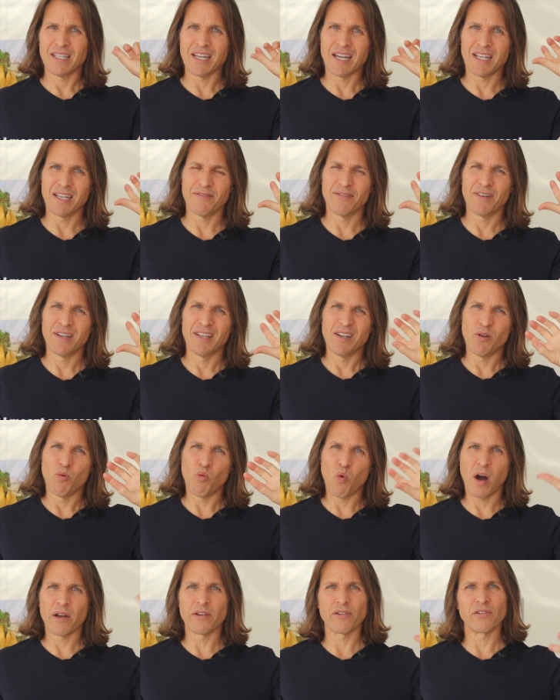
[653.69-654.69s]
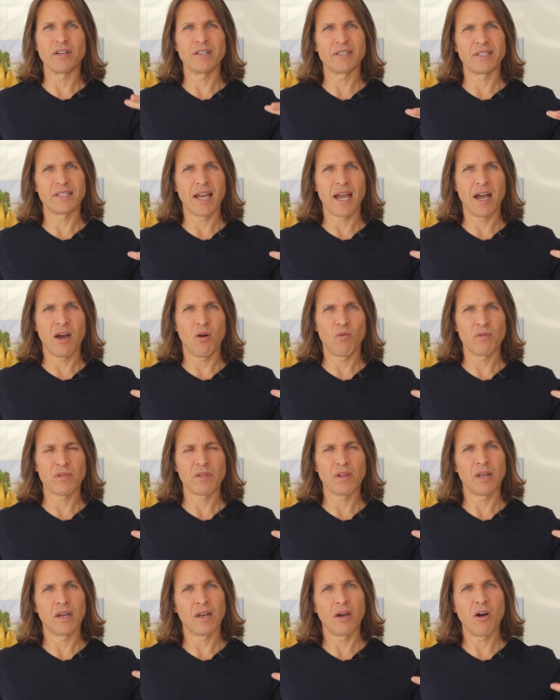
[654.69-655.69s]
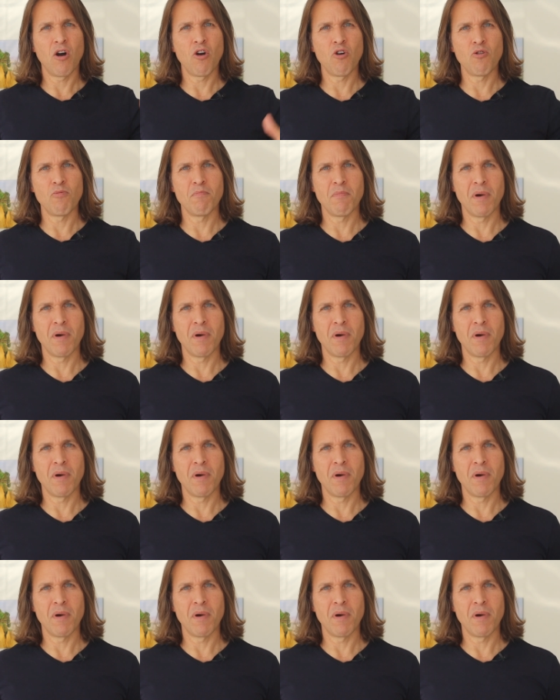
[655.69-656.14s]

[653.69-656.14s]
kind of watered it down with a lot of oat